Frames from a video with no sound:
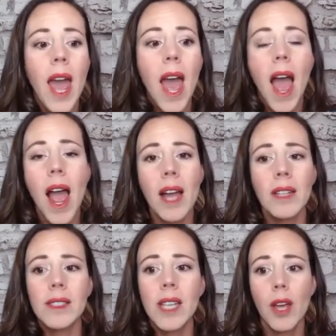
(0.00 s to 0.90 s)

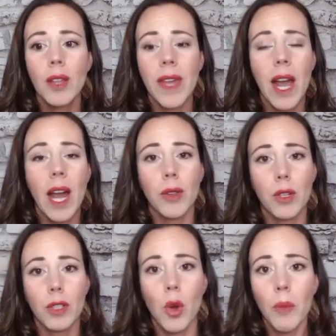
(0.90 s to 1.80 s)
and they either
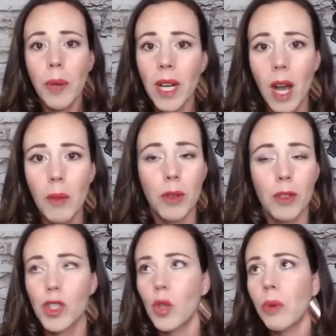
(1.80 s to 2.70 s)
don't pick up, they're
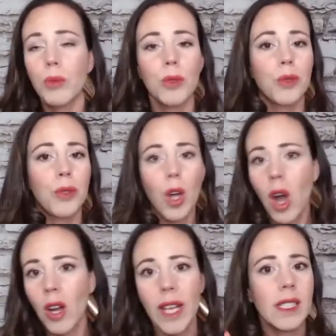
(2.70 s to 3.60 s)
super rude, the call
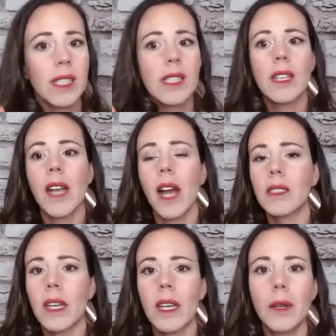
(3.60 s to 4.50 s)
gets
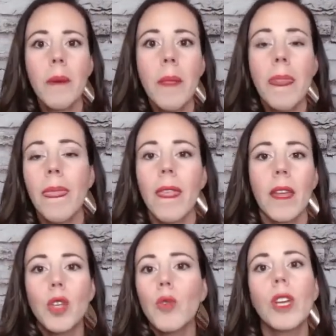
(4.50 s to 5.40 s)
disconnected,
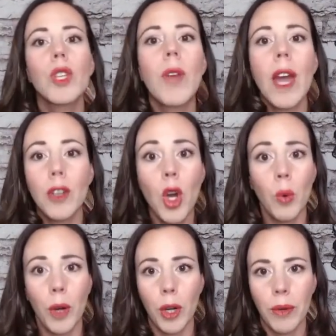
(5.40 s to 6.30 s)
you get
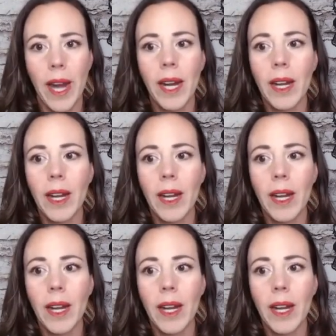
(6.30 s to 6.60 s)
nowhere, right?